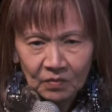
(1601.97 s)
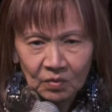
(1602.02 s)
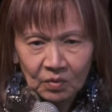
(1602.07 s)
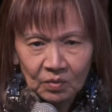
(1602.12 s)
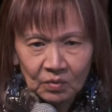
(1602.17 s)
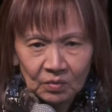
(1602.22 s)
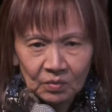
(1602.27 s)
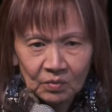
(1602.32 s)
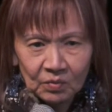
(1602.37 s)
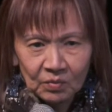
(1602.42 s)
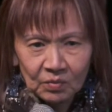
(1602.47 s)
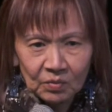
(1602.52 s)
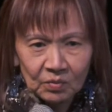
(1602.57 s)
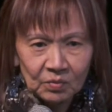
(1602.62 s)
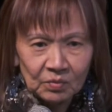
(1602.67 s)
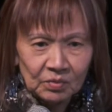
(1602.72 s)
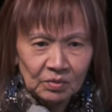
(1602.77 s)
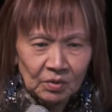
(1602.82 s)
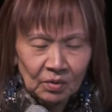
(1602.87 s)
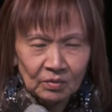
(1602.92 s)

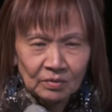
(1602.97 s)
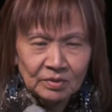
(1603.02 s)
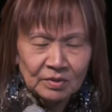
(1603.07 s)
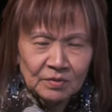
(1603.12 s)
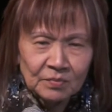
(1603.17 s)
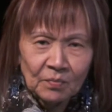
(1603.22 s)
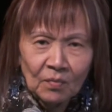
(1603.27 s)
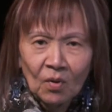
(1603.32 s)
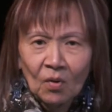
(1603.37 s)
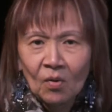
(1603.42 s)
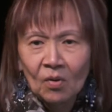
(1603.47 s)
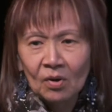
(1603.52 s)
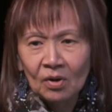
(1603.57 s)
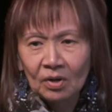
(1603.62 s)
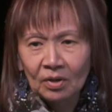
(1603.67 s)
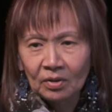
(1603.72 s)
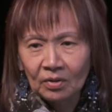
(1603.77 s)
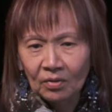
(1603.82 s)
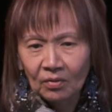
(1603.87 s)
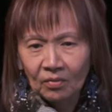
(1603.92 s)
who knows
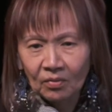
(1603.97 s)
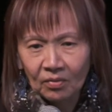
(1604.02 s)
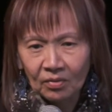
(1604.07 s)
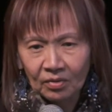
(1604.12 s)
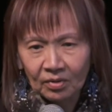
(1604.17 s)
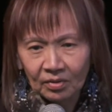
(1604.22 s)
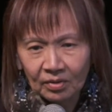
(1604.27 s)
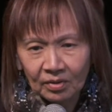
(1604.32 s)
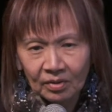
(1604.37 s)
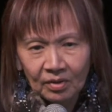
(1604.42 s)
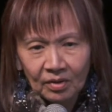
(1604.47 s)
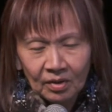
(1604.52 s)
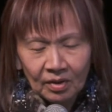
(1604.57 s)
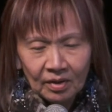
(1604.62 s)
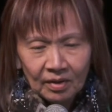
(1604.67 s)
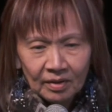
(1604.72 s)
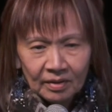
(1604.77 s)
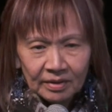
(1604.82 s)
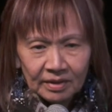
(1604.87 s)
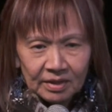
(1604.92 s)
more, or
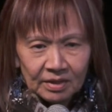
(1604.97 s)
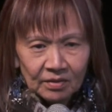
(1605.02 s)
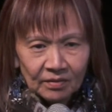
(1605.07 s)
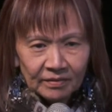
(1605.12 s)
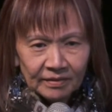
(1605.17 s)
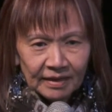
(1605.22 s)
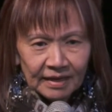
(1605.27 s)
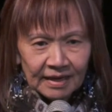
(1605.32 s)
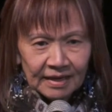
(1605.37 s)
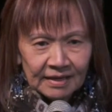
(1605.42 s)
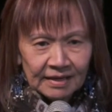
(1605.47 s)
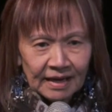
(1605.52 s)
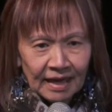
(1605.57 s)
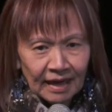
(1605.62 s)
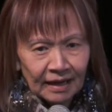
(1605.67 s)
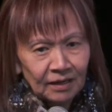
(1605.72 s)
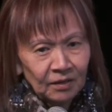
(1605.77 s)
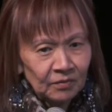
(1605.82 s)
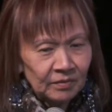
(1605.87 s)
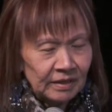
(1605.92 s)
the
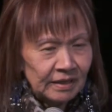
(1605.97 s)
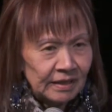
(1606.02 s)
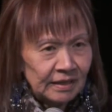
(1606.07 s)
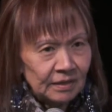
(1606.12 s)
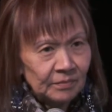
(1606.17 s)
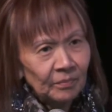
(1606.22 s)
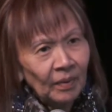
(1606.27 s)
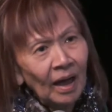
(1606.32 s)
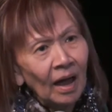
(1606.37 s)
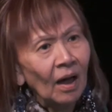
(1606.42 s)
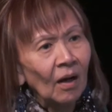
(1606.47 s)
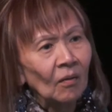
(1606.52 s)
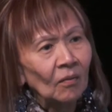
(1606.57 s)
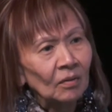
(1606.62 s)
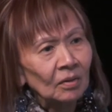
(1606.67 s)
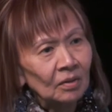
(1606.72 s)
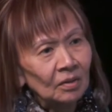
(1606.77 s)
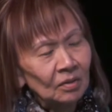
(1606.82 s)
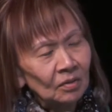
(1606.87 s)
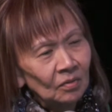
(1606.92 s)
inequity in
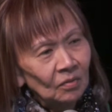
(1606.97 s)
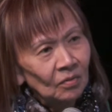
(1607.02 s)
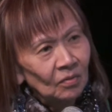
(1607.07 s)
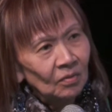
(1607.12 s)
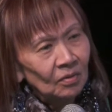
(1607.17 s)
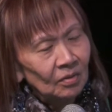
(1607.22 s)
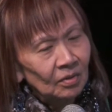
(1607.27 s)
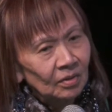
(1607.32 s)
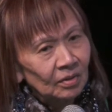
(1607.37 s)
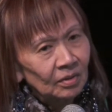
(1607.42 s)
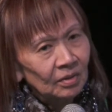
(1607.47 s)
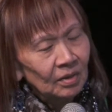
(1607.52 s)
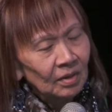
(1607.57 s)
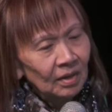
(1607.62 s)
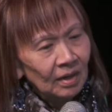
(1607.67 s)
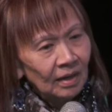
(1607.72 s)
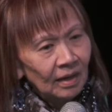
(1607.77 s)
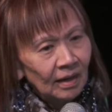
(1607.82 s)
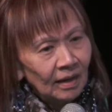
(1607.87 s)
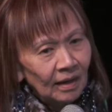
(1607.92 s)
power or
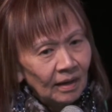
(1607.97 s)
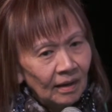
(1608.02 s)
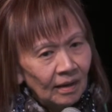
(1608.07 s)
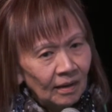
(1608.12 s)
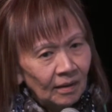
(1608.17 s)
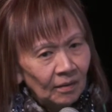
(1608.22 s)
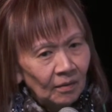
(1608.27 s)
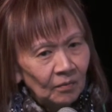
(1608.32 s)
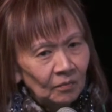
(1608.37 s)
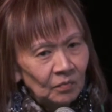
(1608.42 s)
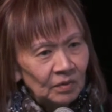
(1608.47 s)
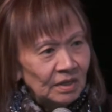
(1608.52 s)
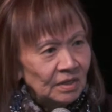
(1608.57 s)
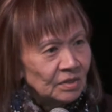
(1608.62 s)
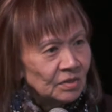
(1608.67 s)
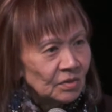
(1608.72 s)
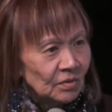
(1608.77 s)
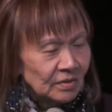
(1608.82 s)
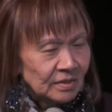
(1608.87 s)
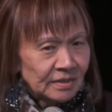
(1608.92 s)

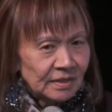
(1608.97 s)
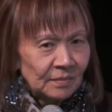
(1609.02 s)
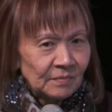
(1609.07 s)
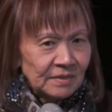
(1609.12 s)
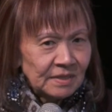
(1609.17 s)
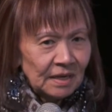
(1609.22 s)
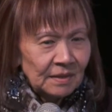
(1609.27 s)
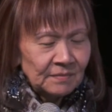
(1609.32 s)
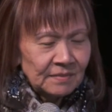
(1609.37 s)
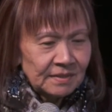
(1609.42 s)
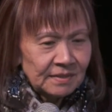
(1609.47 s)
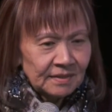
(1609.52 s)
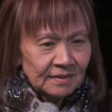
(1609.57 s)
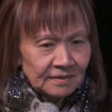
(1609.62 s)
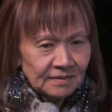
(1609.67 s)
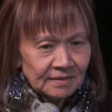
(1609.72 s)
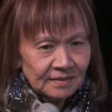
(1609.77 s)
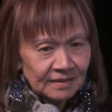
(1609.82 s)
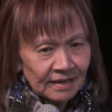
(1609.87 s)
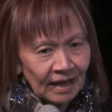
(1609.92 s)
resource. Sometimes
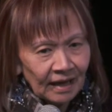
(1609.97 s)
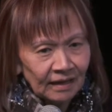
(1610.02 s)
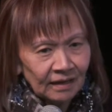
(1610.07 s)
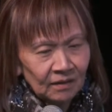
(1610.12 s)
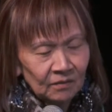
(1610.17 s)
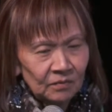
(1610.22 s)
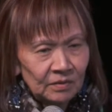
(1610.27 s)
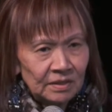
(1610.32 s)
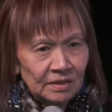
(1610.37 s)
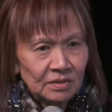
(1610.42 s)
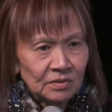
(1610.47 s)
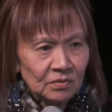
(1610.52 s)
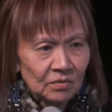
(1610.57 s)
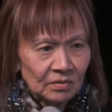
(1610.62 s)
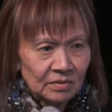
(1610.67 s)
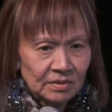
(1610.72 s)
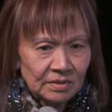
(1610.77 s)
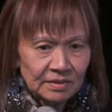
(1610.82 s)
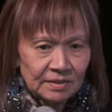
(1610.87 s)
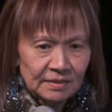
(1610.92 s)
there's lack of
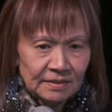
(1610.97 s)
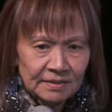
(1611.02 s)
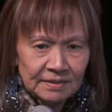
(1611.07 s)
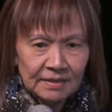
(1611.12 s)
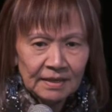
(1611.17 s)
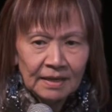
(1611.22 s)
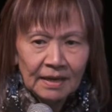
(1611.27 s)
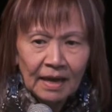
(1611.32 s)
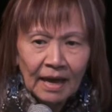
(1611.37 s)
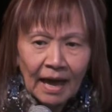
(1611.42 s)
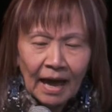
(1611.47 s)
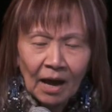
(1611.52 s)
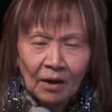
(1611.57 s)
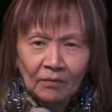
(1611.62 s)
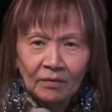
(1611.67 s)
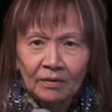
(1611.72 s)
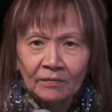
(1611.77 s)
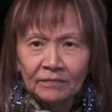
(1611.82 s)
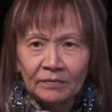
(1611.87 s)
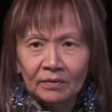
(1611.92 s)
resources.
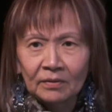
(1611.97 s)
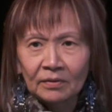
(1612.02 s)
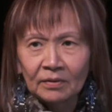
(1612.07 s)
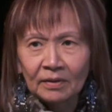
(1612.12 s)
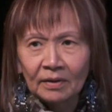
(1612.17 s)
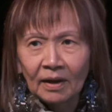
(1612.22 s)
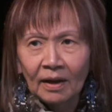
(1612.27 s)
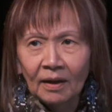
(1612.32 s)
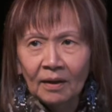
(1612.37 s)
However,